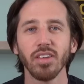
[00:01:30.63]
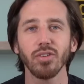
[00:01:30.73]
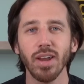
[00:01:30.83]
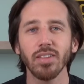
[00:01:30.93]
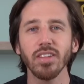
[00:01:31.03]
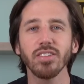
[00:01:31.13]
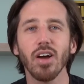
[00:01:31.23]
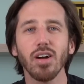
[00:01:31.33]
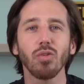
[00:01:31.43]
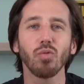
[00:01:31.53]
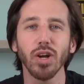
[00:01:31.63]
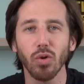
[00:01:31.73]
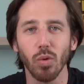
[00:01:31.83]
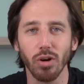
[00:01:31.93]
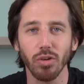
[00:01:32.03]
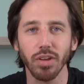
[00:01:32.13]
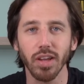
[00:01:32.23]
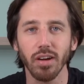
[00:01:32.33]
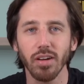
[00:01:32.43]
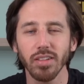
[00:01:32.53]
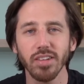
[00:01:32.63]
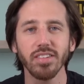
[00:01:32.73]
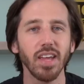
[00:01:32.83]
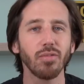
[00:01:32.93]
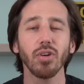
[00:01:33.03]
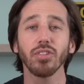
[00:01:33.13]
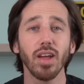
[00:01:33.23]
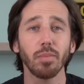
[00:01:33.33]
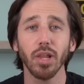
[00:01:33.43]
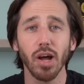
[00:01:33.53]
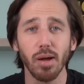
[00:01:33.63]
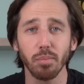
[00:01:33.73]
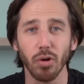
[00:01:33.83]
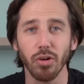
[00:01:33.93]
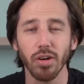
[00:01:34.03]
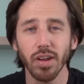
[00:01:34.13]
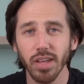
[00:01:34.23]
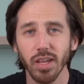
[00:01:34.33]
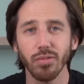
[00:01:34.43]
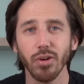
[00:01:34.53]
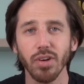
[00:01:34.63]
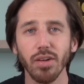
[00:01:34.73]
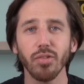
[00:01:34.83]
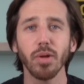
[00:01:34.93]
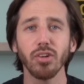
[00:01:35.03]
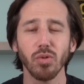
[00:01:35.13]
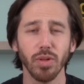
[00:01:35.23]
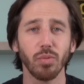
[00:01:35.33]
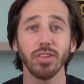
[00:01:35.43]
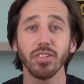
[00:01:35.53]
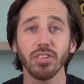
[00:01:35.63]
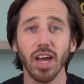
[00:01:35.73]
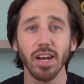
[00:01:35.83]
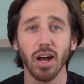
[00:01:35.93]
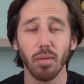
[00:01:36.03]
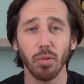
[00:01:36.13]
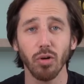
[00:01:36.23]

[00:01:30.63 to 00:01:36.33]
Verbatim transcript: So now let's talk real world here. Let's take, for example, a hub motor. If you're not familiar with what's inside a hub